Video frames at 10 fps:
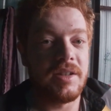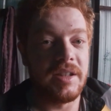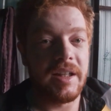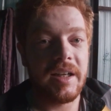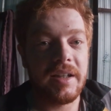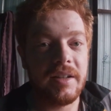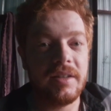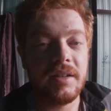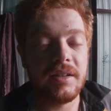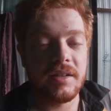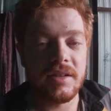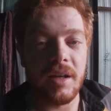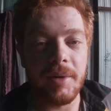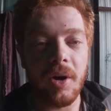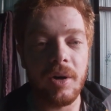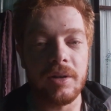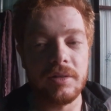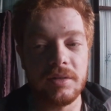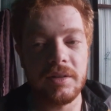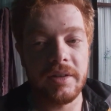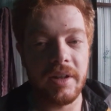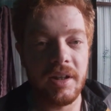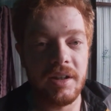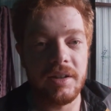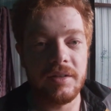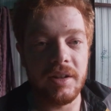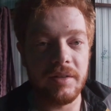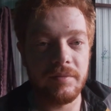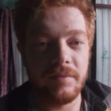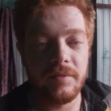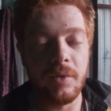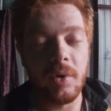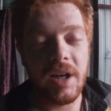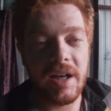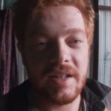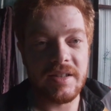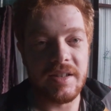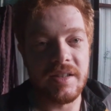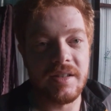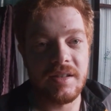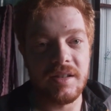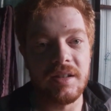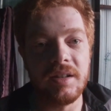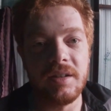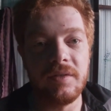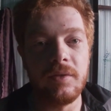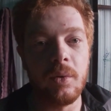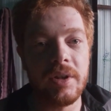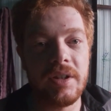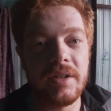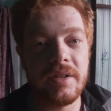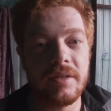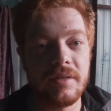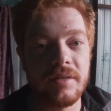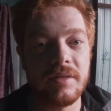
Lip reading: today it's gonna be hot. The forecast is in the 40s,